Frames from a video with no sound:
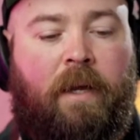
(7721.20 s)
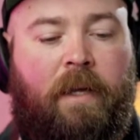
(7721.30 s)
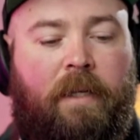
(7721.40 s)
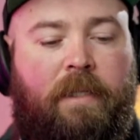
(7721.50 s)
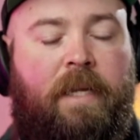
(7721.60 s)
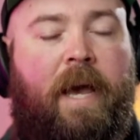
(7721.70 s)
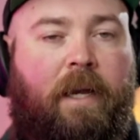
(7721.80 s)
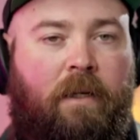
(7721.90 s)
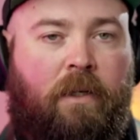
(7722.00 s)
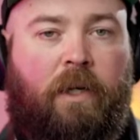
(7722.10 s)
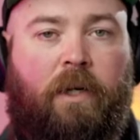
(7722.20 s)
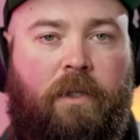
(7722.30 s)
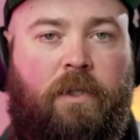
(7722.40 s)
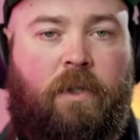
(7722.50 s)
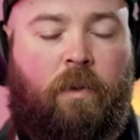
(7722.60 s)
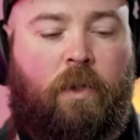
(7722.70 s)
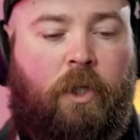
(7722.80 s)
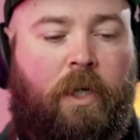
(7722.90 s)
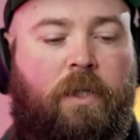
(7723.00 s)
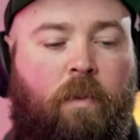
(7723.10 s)
tech nerds who
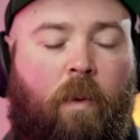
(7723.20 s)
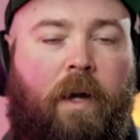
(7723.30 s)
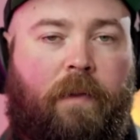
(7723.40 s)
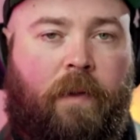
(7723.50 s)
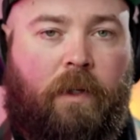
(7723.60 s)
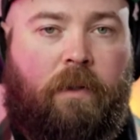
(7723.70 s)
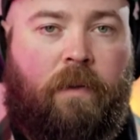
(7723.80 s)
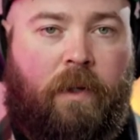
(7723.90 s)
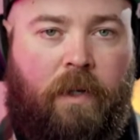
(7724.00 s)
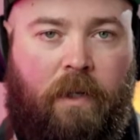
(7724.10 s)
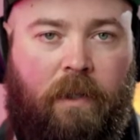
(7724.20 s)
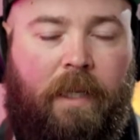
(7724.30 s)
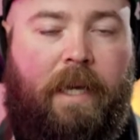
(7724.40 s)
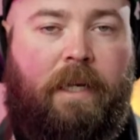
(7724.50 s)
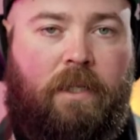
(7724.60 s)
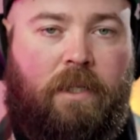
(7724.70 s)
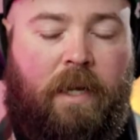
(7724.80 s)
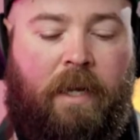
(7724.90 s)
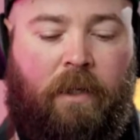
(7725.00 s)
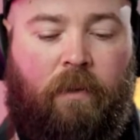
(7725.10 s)
just want the latest
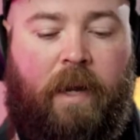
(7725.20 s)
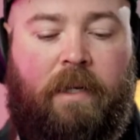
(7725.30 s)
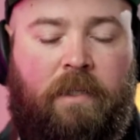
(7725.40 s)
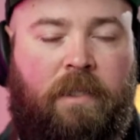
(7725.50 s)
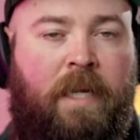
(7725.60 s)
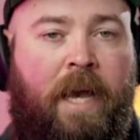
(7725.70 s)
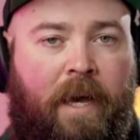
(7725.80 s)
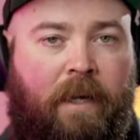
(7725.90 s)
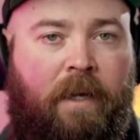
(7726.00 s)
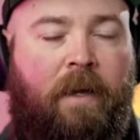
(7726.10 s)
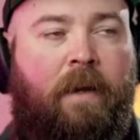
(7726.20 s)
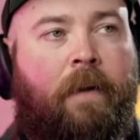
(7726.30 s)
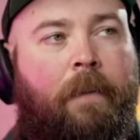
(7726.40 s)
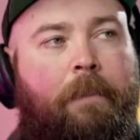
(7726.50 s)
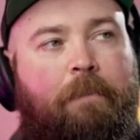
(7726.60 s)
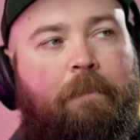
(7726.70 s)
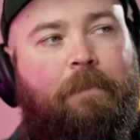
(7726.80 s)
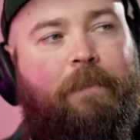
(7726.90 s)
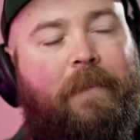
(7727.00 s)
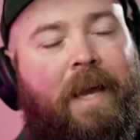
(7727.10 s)
and greatest tech.
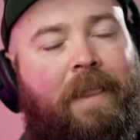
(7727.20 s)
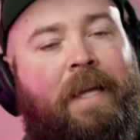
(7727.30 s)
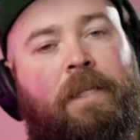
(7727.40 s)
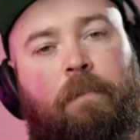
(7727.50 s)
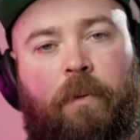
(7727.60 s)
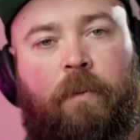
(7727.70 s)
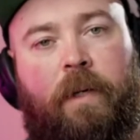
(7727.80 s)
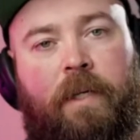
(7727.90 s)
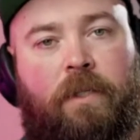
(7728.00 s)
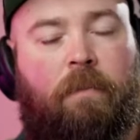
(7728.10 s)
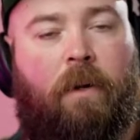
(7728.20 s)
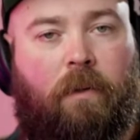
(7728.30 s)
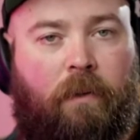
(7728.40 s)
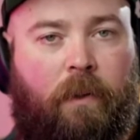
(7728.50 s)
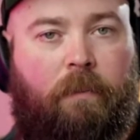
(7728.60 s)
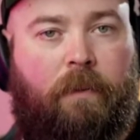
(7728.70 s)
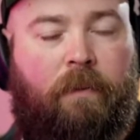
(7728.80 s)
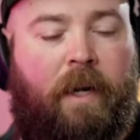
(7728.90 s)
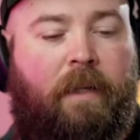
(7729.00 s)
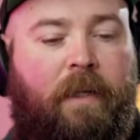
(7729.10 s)
And that's a pretty small group,
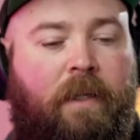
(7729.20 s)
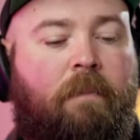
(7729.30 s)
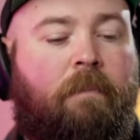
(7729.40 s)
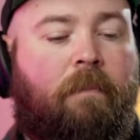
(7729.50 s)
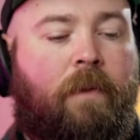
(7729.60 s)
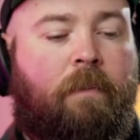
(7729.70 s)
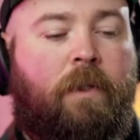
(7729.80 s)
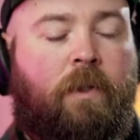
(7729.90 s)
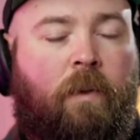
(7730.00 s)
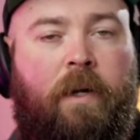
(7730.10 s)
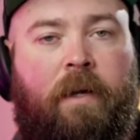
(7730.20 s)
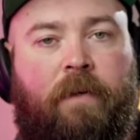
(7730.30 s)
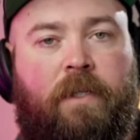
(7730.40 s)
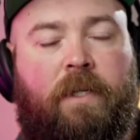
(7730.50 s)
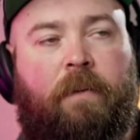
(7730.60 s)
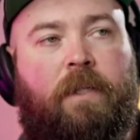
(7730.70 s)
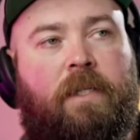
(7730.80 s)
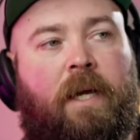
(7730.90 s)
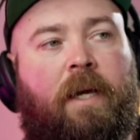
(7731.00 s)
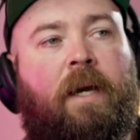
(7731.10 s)
right? The majority of us, I would
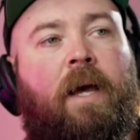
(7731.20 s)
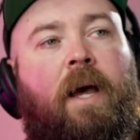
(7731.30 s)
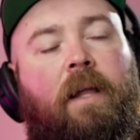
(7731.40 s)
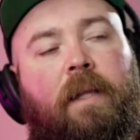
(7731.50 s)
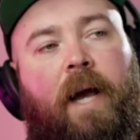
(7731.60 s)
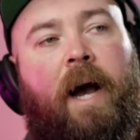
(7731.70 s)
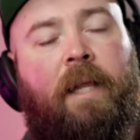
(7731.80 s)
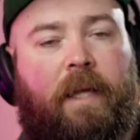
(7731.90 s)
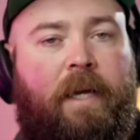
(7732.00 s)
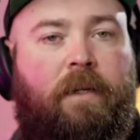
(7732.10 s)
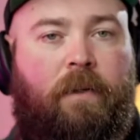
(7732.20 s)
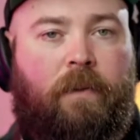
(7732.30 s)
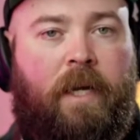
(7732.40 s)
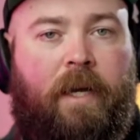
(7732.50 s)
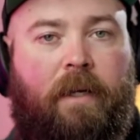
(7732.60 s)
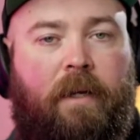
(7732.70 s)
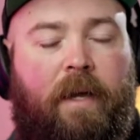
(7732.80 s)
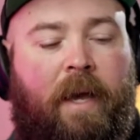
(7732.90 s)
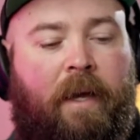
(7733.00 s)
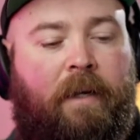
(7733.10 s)
say, I like new tech
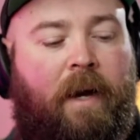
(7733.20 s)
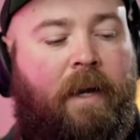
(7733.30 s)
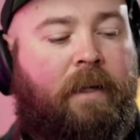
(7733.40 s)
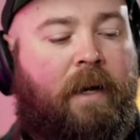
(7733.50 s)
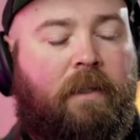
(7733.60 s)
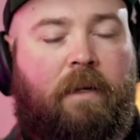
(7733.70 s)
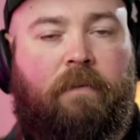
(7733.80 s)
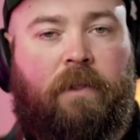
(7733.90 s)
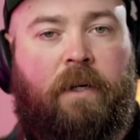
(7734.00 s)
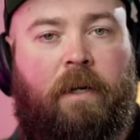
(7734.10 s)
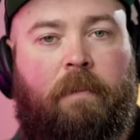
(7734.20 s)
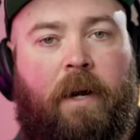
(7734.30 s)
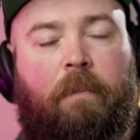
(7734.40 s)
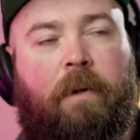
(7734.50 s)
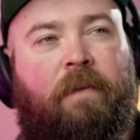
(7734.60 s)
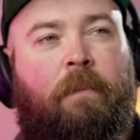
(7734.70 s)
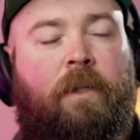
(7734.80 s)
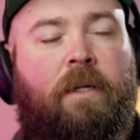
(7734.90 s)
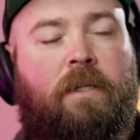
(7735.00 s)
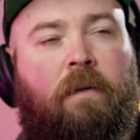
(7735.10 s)
and I love learning about it. But if I'm trying
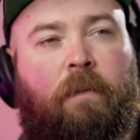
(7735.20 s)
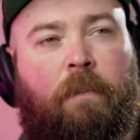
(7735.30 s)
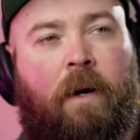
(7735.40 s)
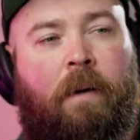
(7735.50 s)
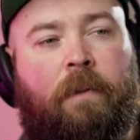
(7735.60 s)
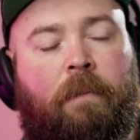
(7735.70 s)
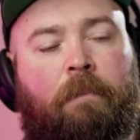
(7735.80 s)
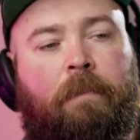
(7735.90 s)
to solve a problem,